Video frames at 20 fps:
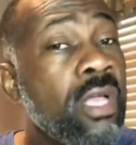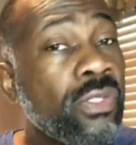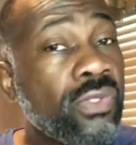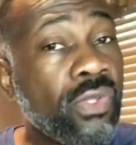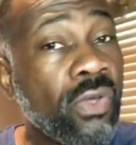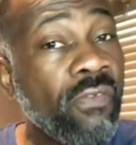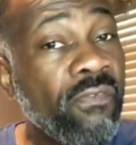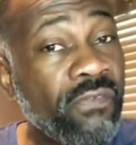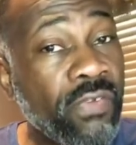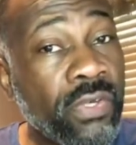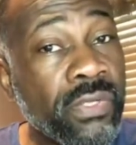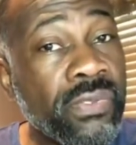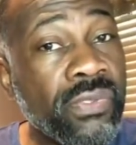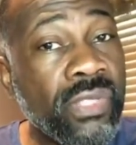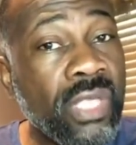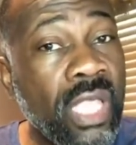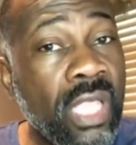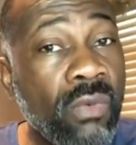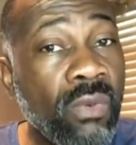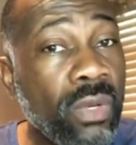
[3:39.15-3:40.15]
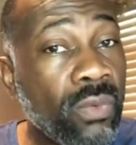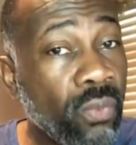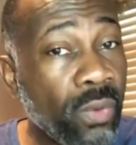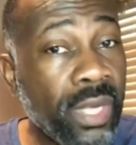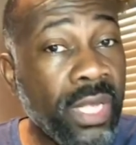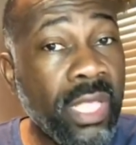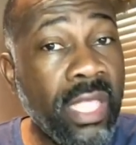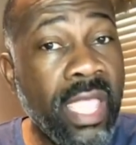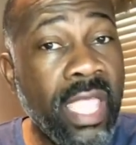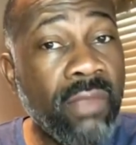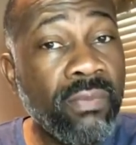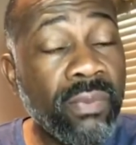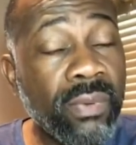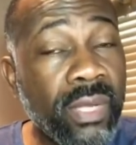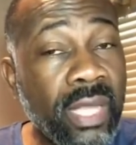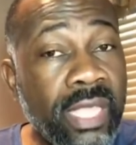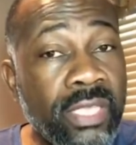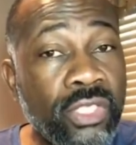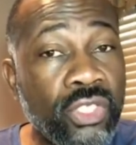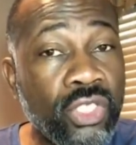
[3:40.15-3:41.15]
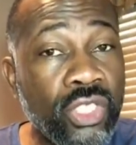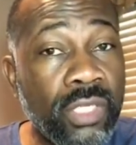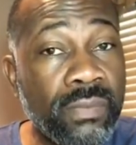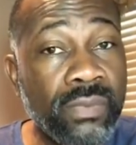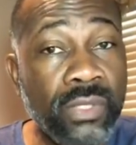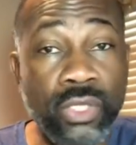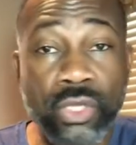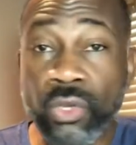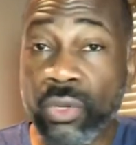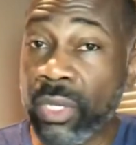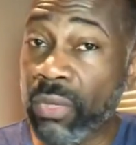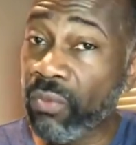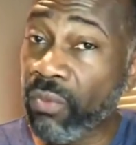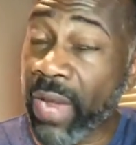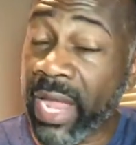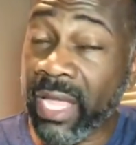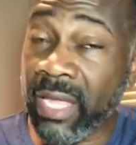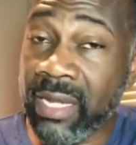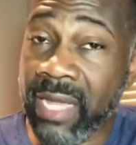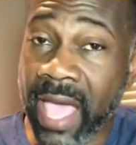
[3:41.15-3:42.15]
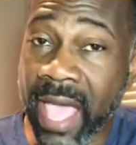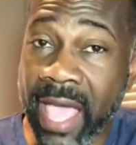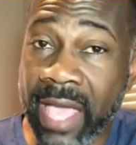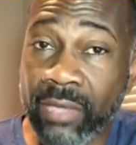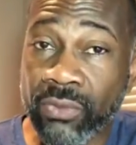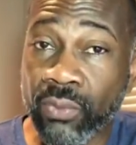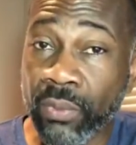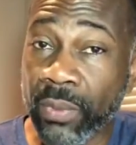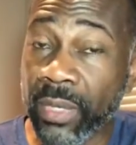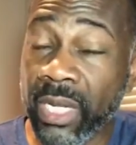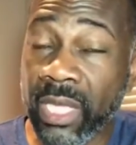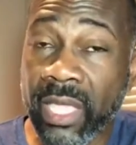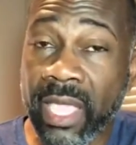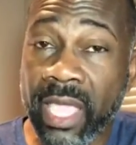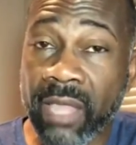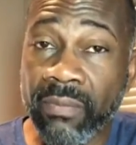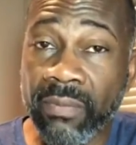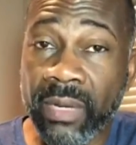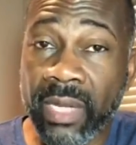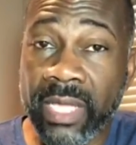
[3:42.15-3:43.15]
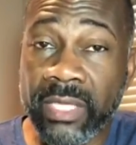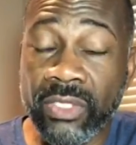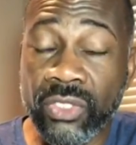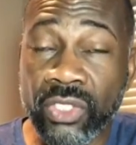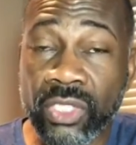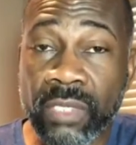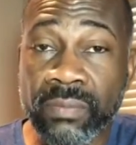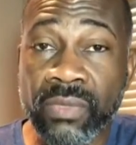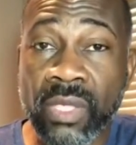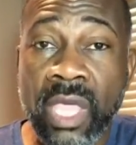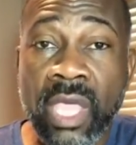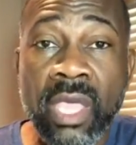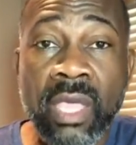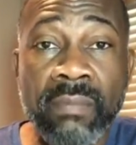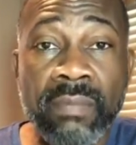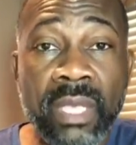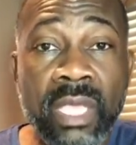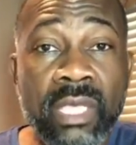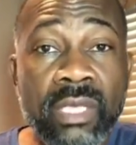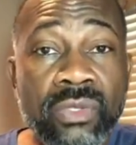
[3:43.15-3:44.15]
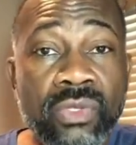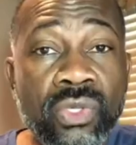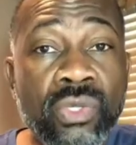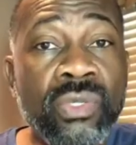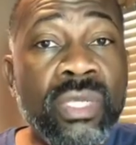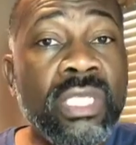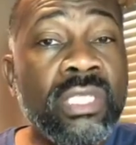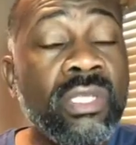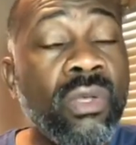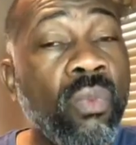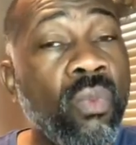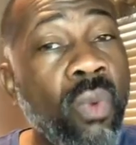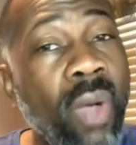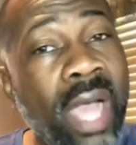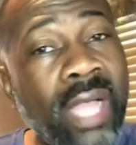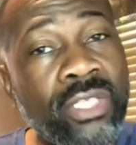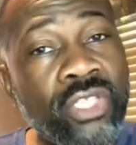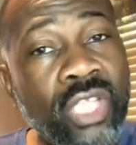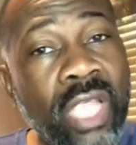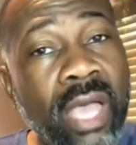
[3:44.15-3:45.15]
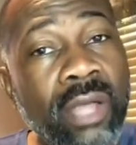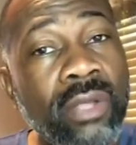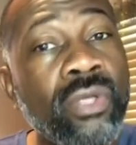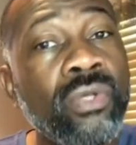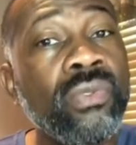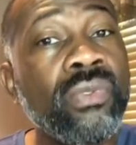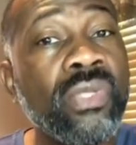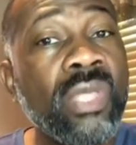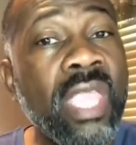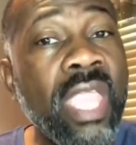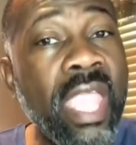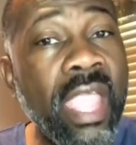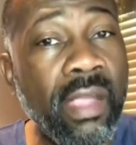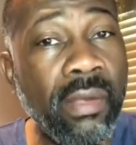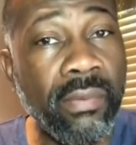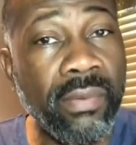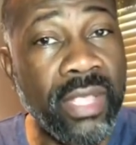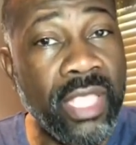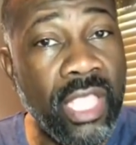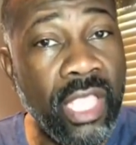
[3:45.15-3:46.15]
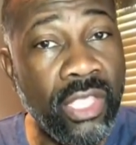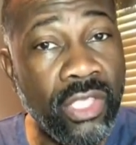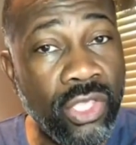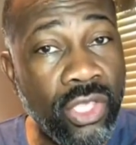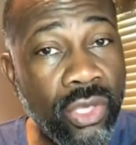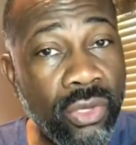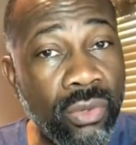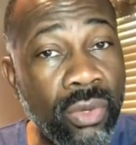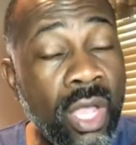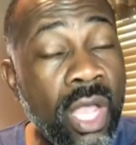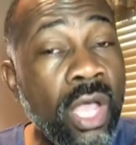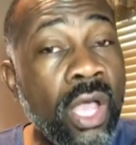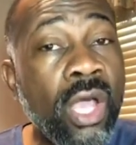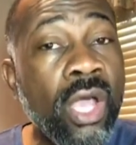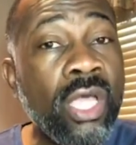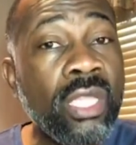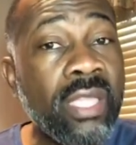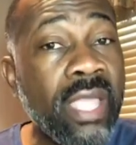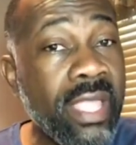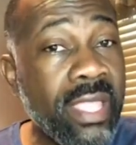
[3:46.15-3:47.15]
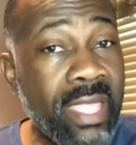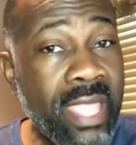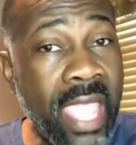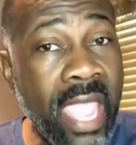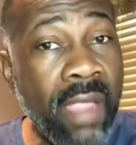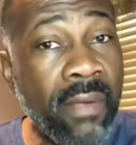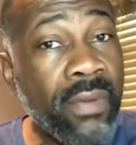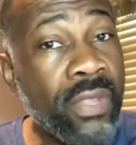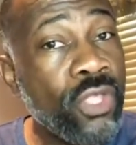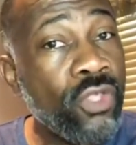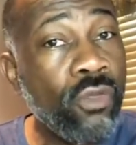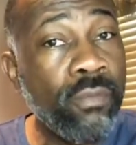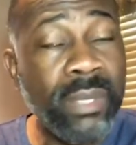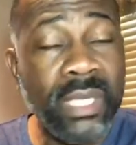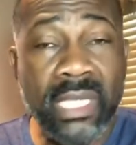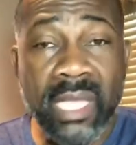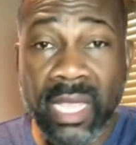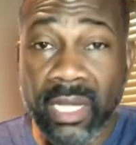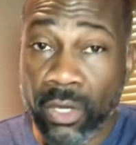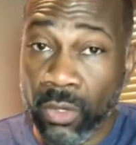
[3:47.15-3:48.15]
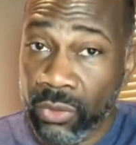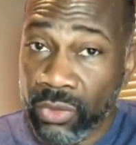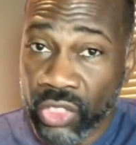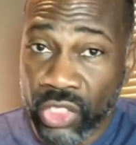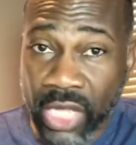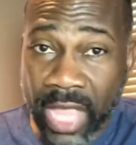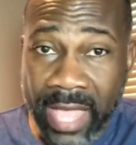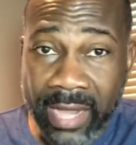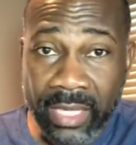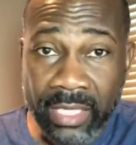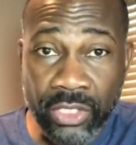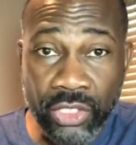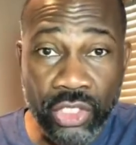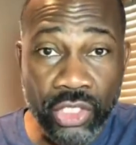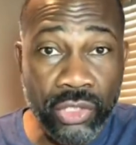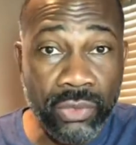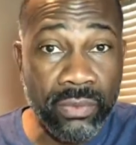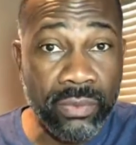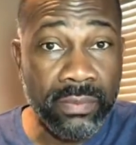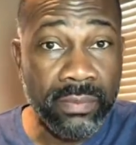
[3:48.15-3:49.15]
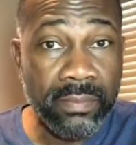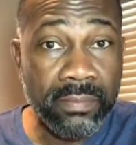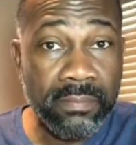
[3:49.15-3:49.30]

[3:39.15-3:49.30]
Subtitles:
So first thing with renegade relationships, and you can recognize renegade relationships because you need to watch out who's carrying you. They carry you, but they don't challenge you.